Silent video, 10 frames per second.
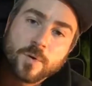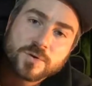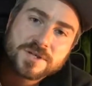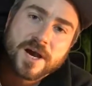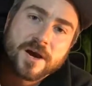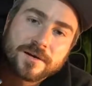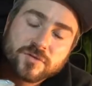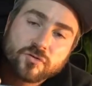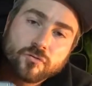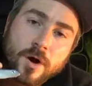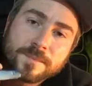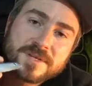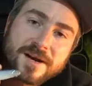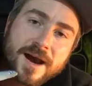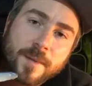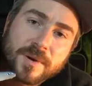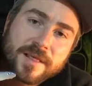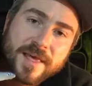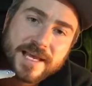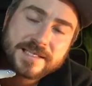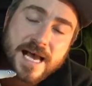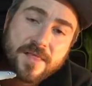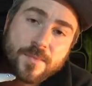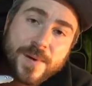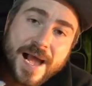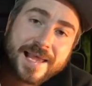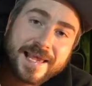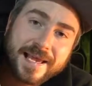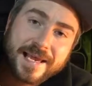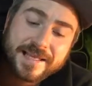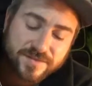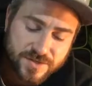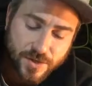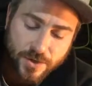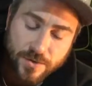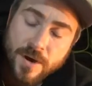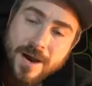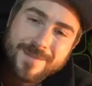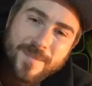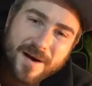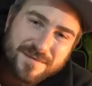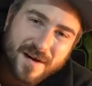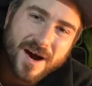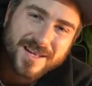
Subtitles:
I've dropped a couple of these out of the packet into my fire